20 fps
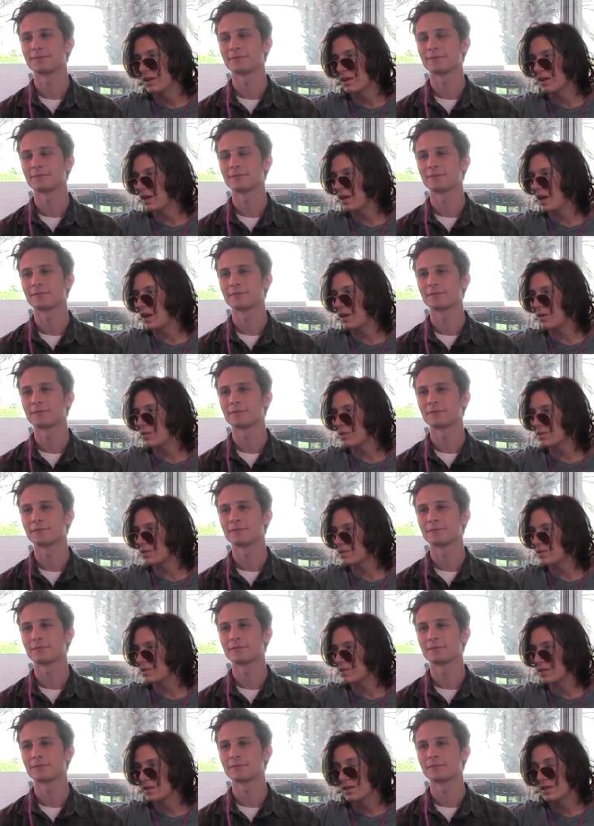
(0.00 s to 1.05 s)
Speaker 1: yeah, it
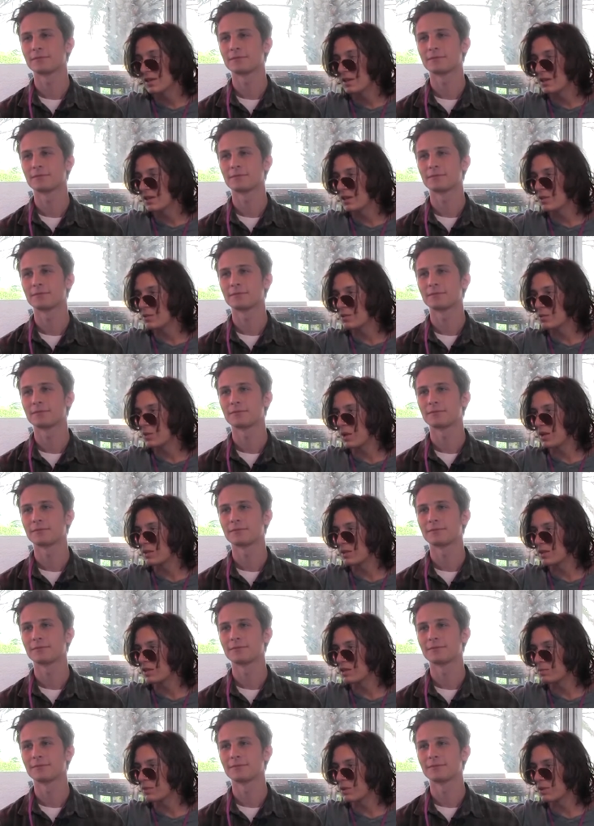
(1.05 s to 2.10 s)
was it was quite the
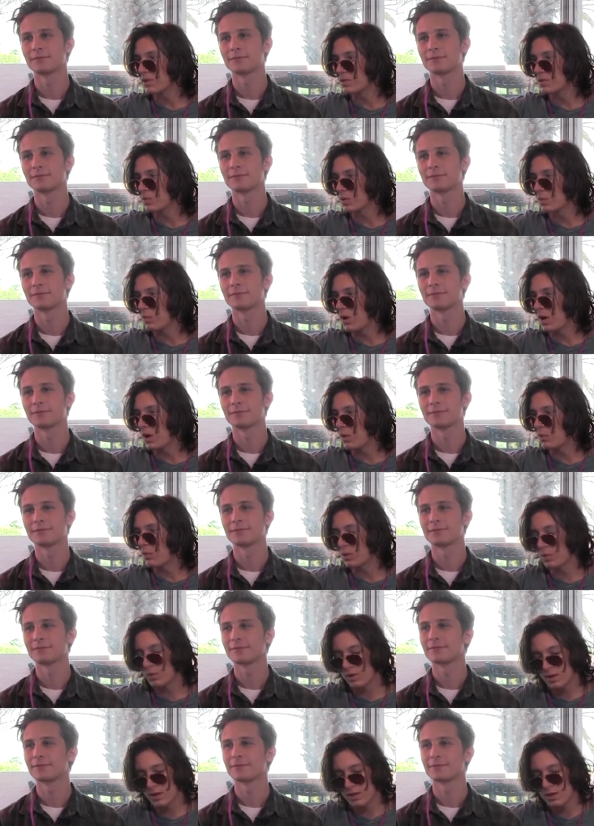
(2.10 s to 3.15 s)
experience. We wa- we
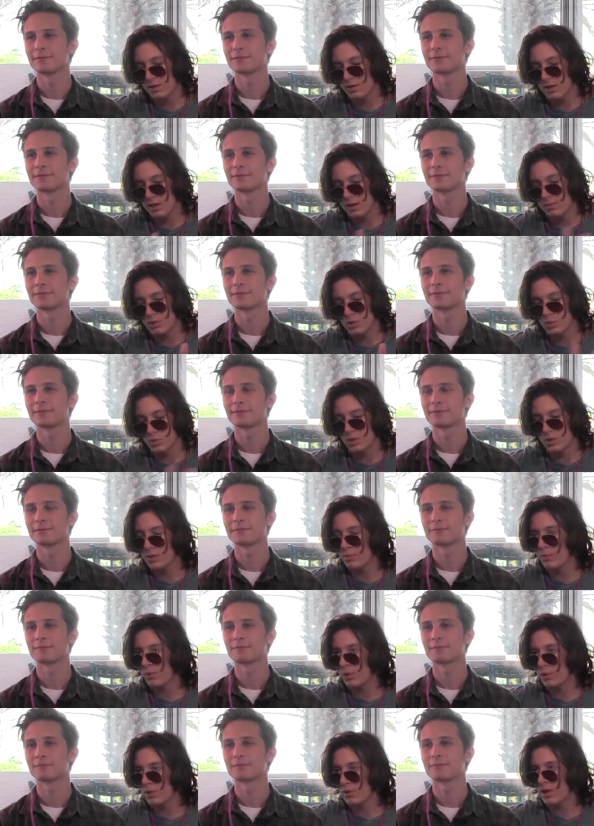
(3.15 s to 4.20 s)
were in in between the
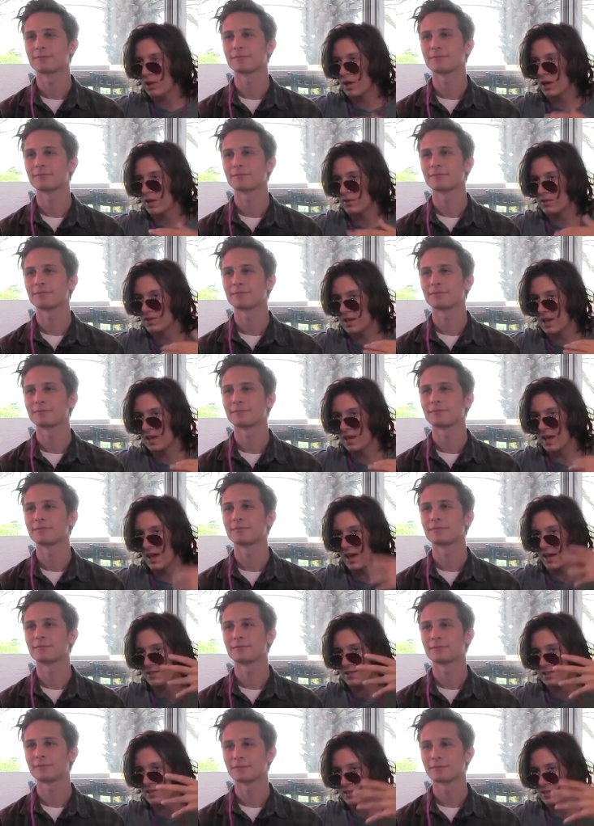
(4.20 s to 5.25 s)
borderline of
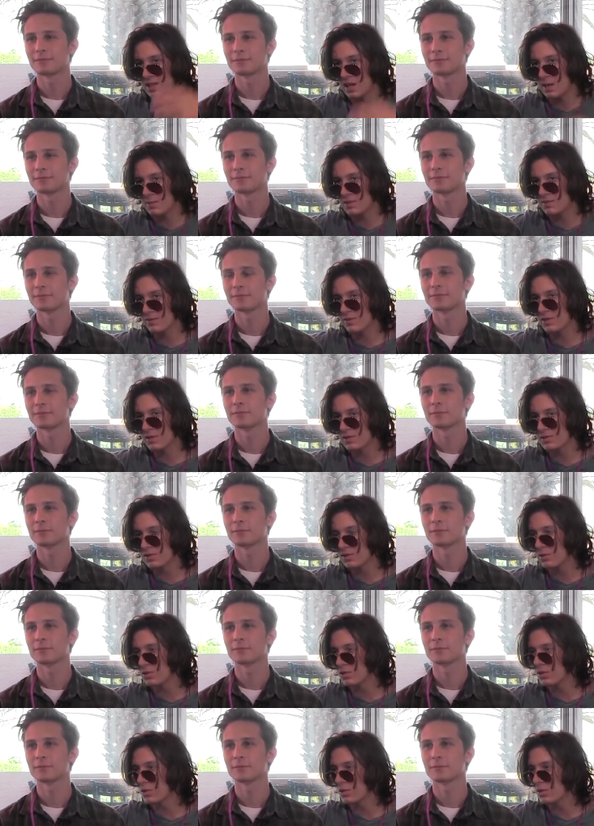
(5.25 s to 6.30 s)
Tallahassee and Thomasville, so
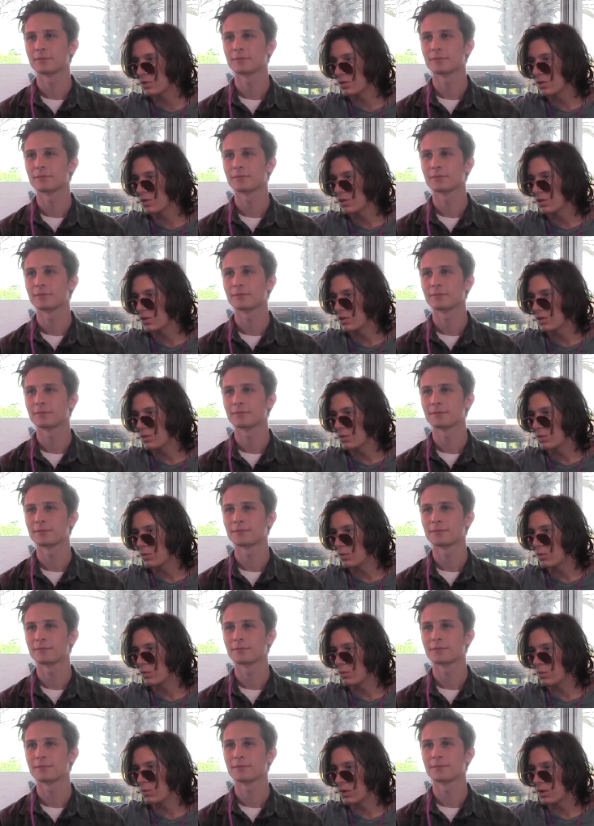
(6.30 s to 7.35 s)
mm-hmm.
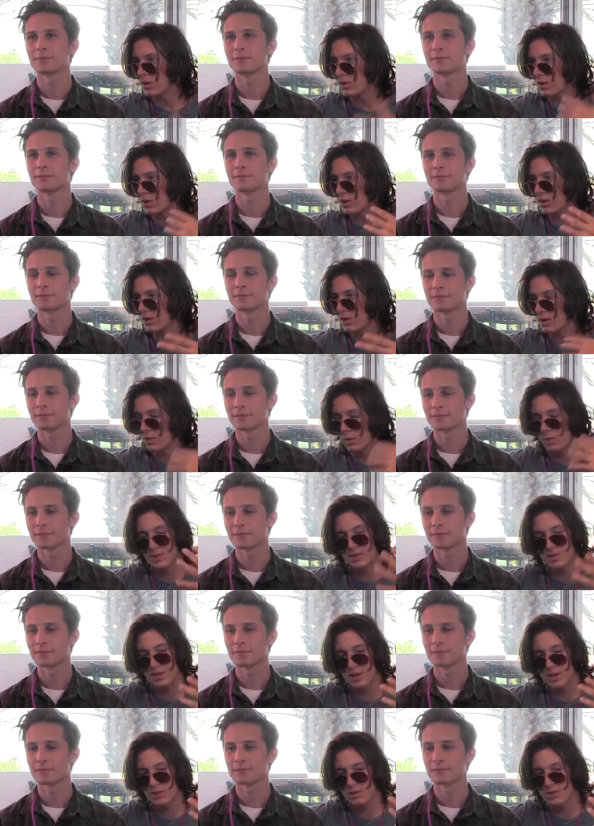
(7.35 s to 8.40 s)
there, we it
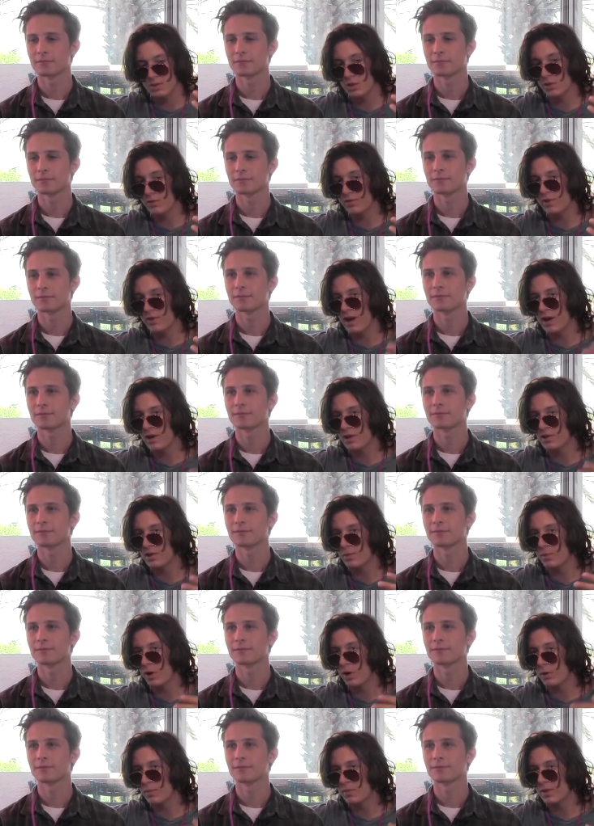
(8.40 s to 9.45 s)
was uh, there's no fire
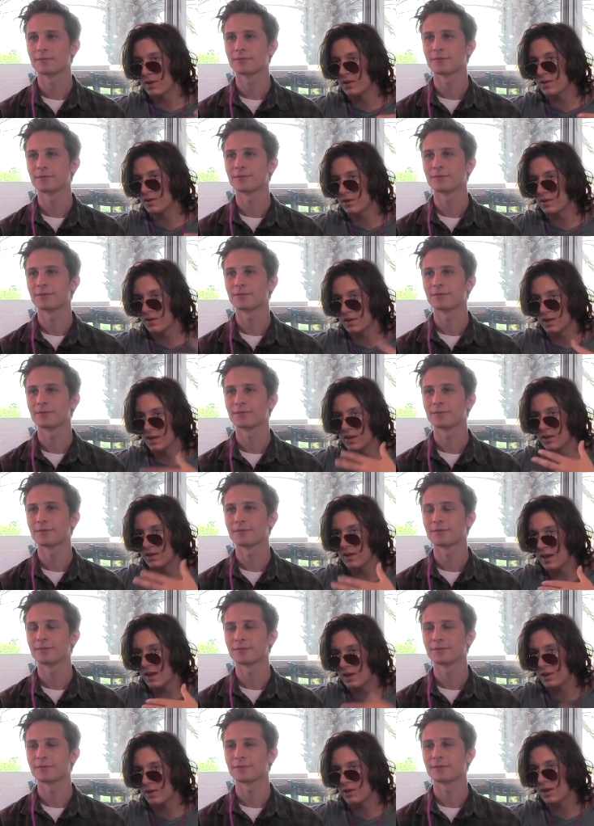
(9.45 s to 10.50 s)
department in
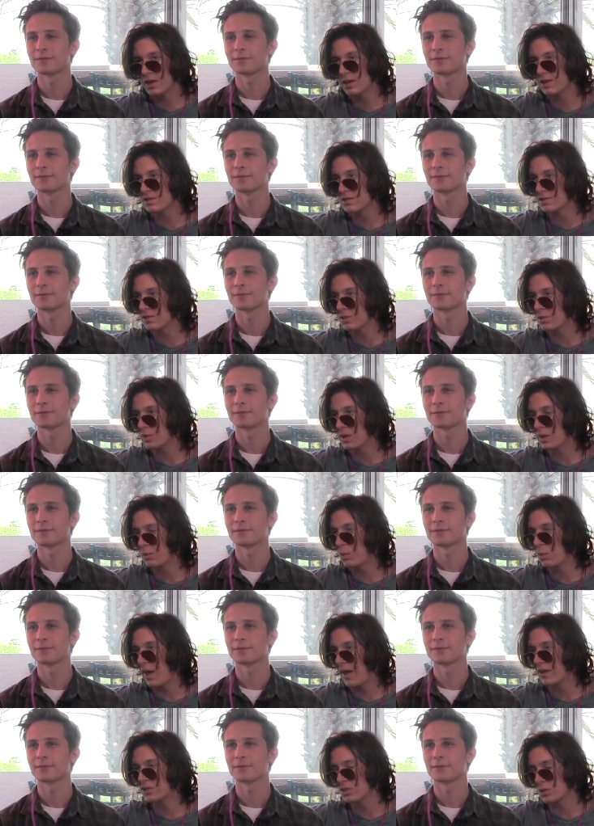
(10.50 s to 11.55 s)
that area, so we
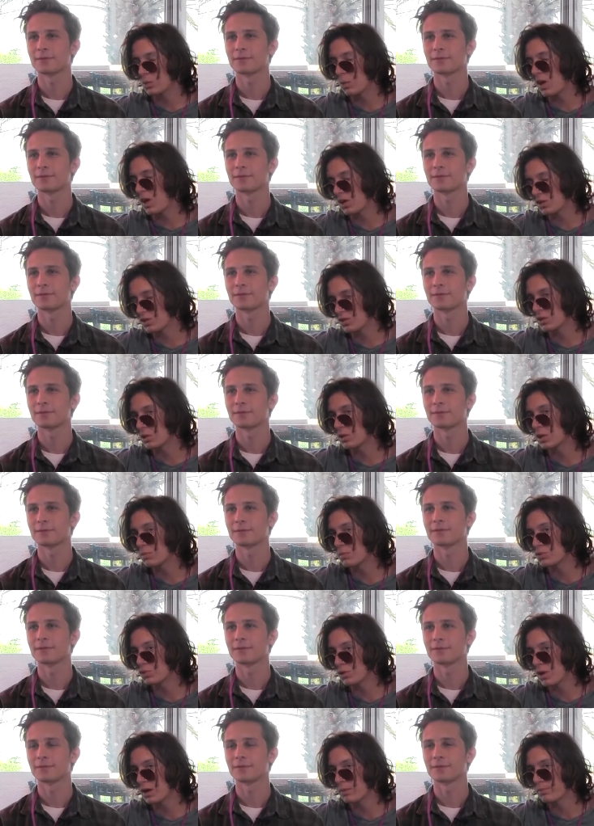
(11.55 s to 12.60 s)
actually watched the grip
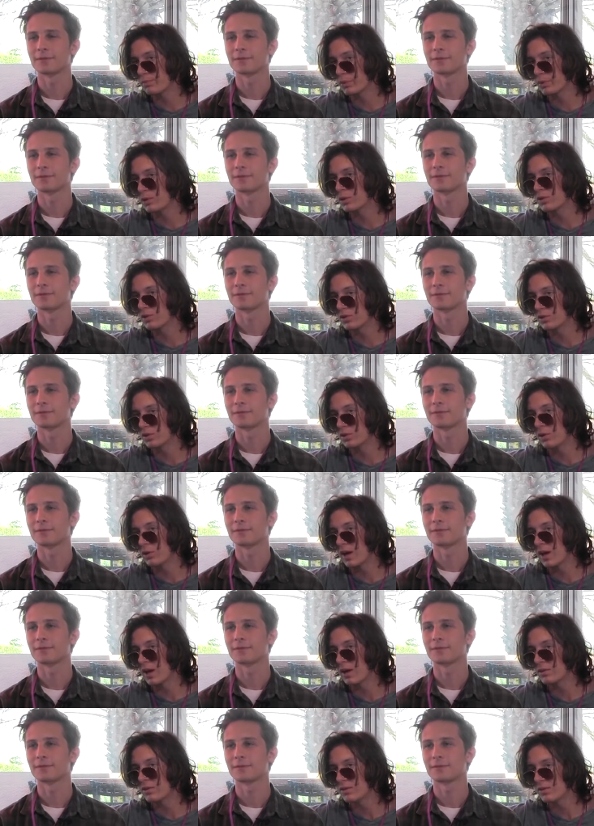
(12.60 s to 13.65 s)
truck burn to the
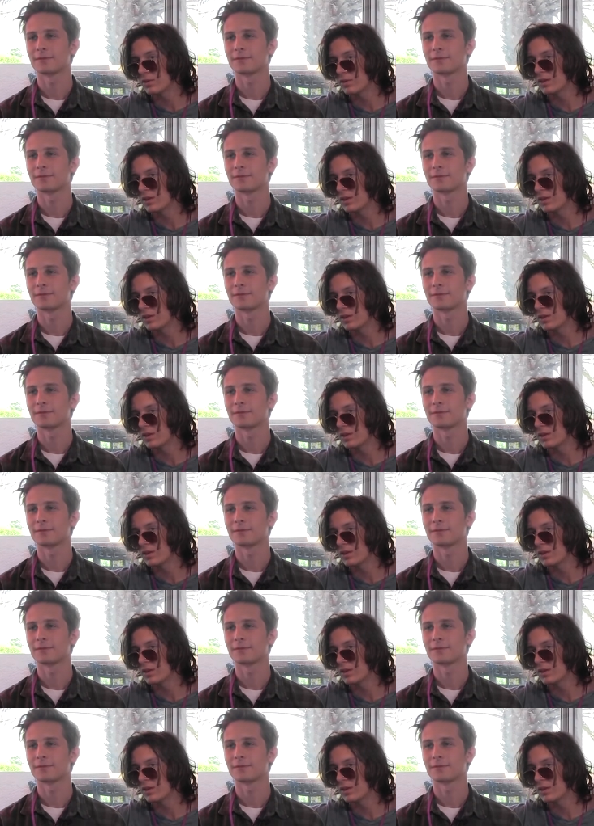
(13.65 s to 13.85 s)
ground